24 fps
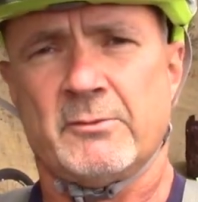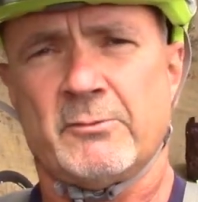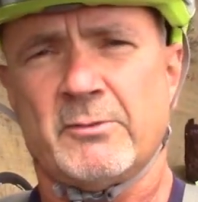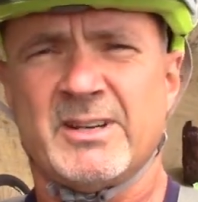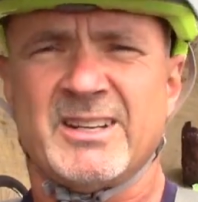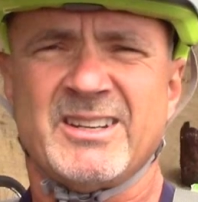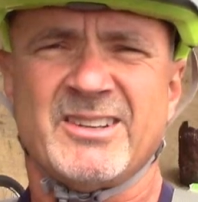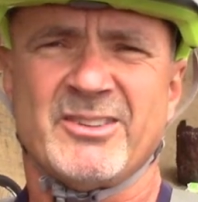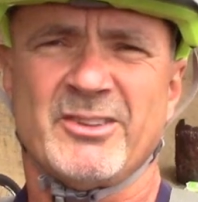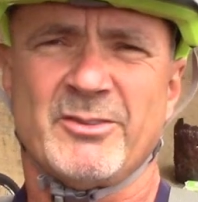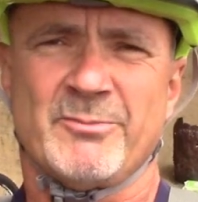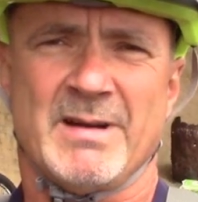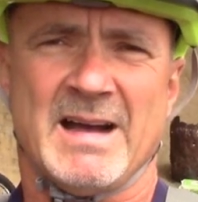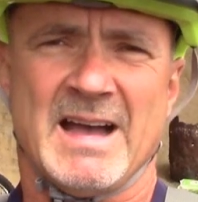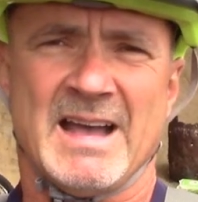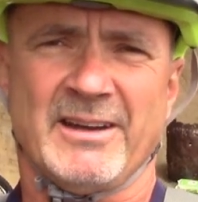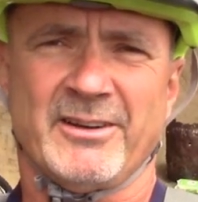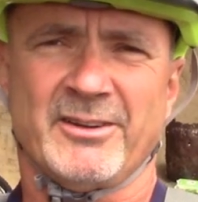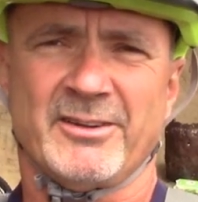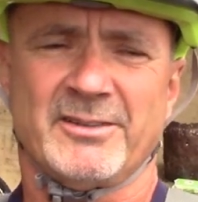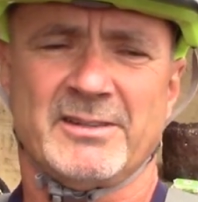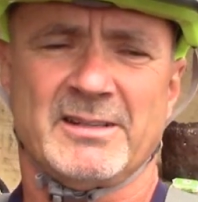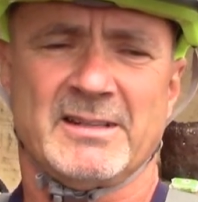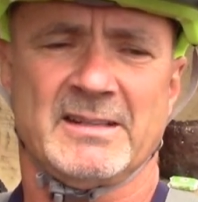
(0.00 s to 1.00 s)
One other
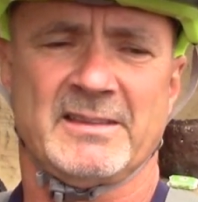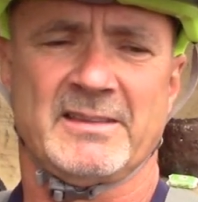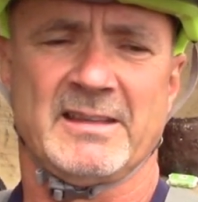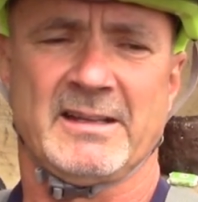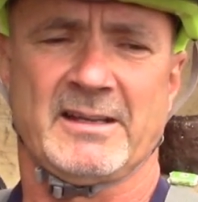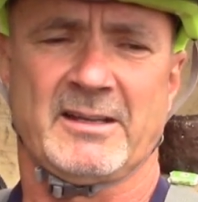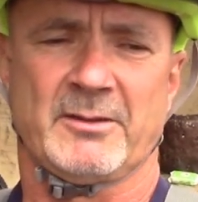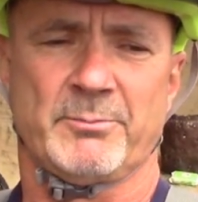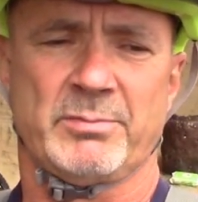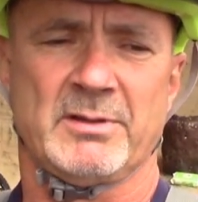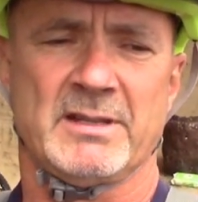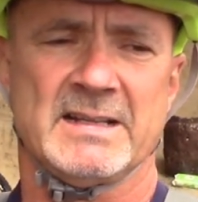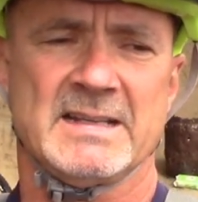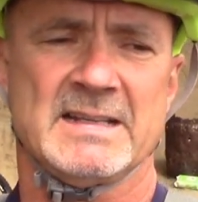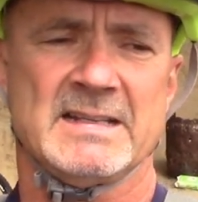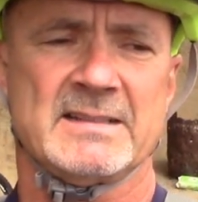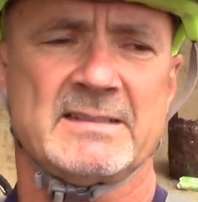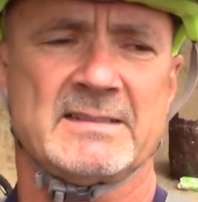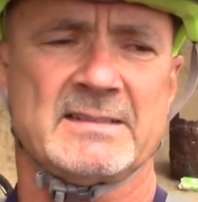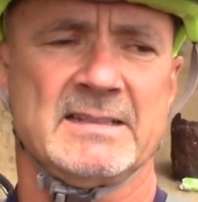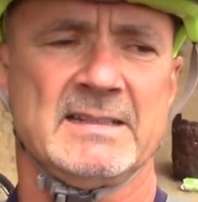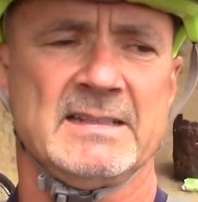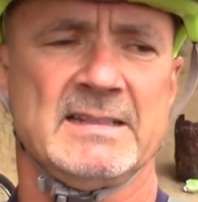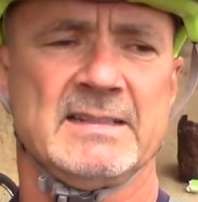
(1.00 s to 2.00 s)
minor that
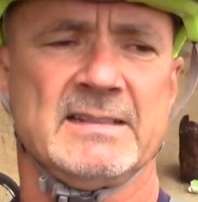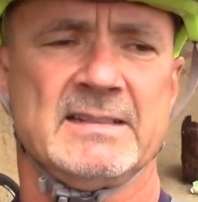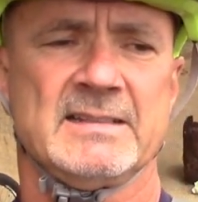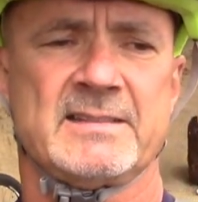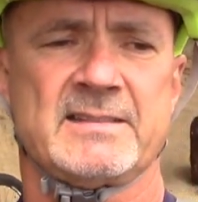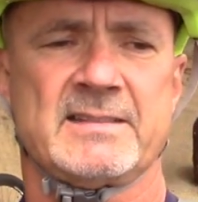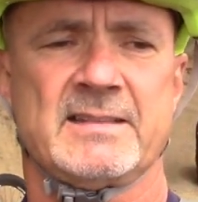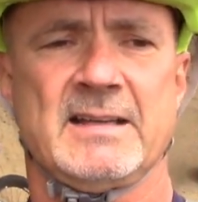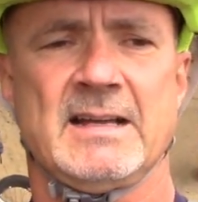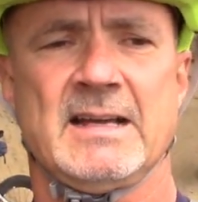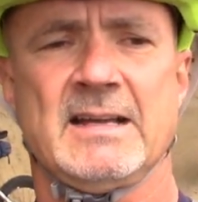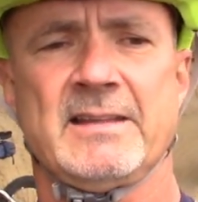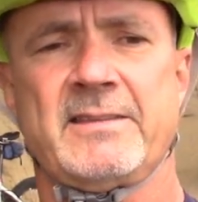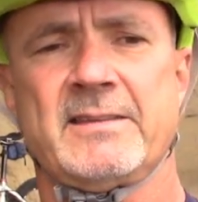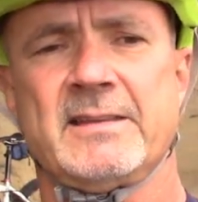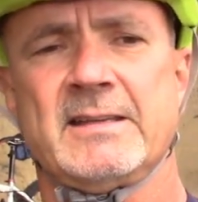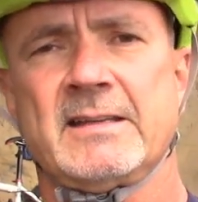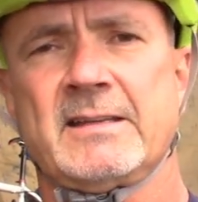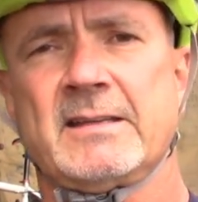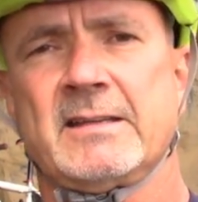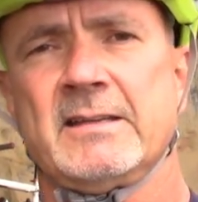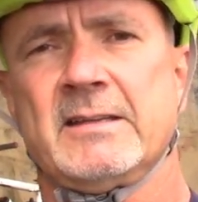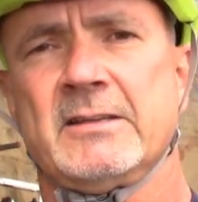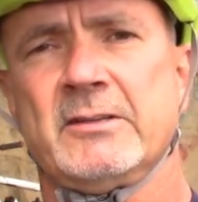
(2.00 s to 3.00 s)
complaint is, I
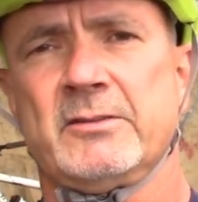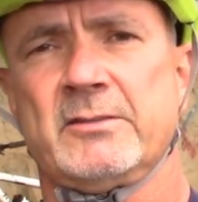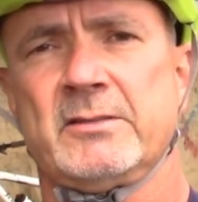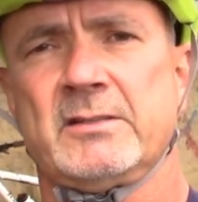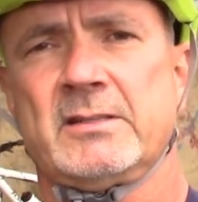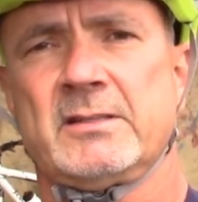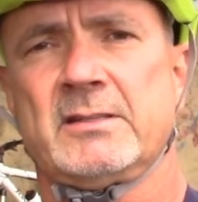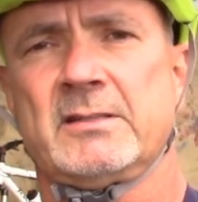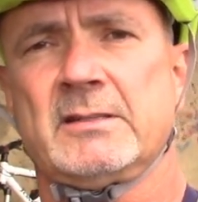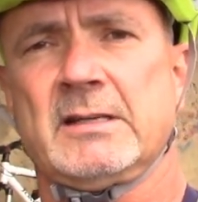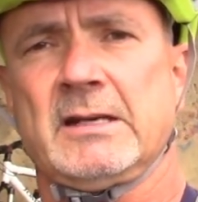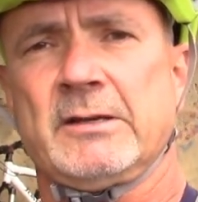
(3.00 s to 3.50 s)
think uh,